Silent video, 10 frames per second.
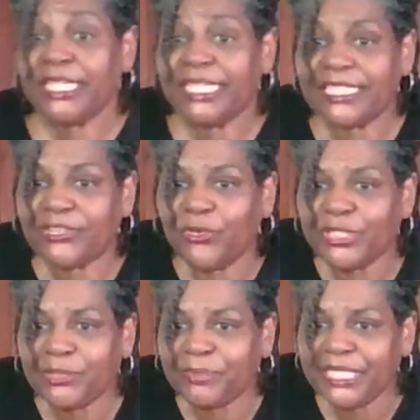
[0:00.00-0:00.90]
This is
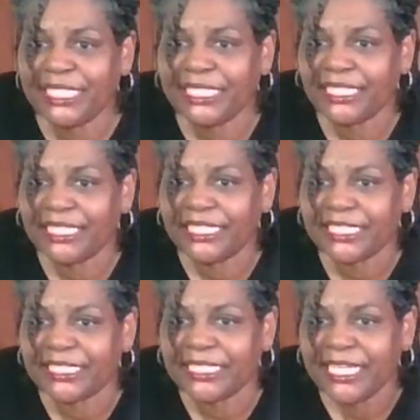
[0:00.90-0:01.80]
going to be
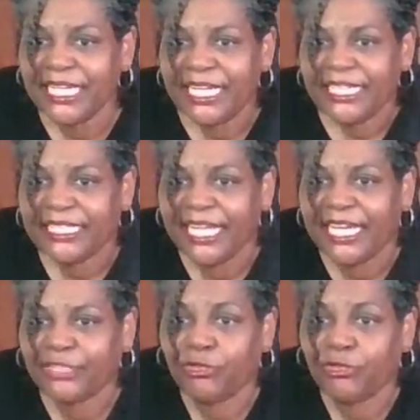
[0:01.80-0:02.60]
delicious. Yes,